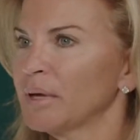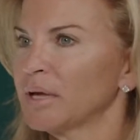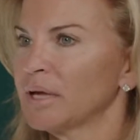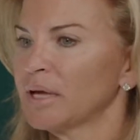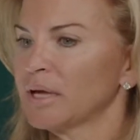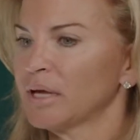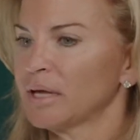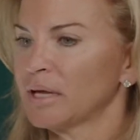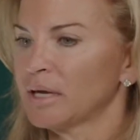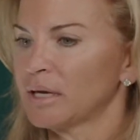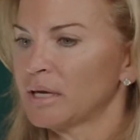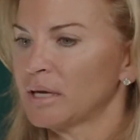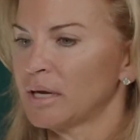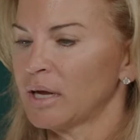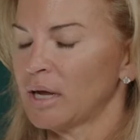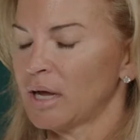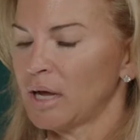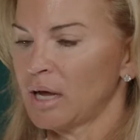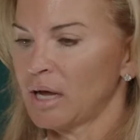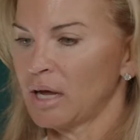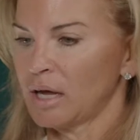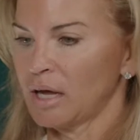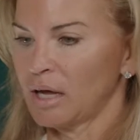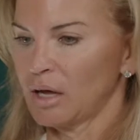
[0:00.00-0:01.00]
in
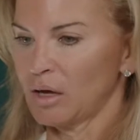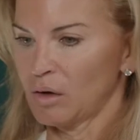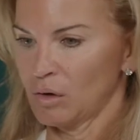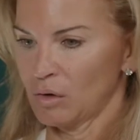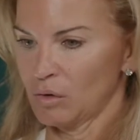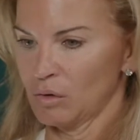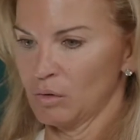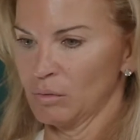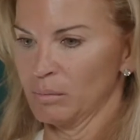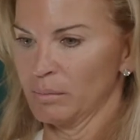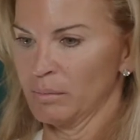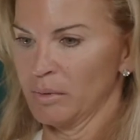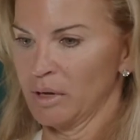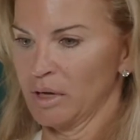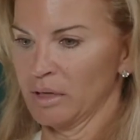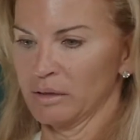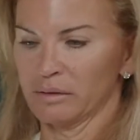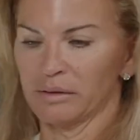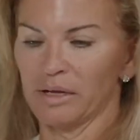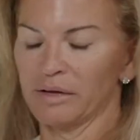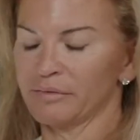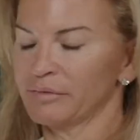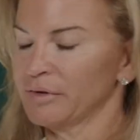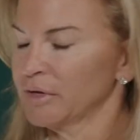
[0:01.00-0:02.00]
a
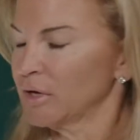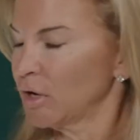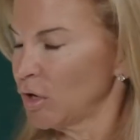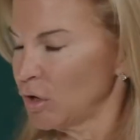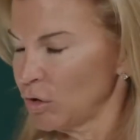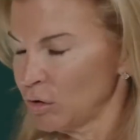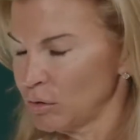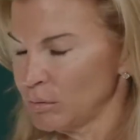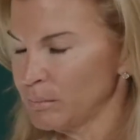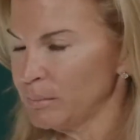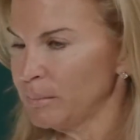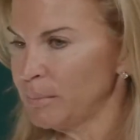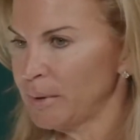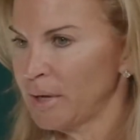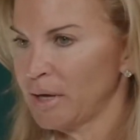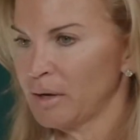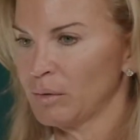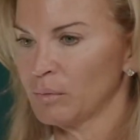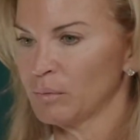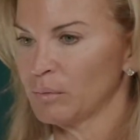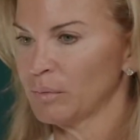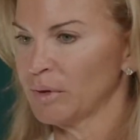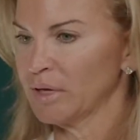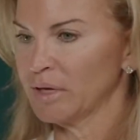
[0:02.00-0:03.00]
loving home,
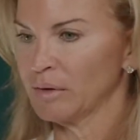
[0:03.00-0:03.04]
but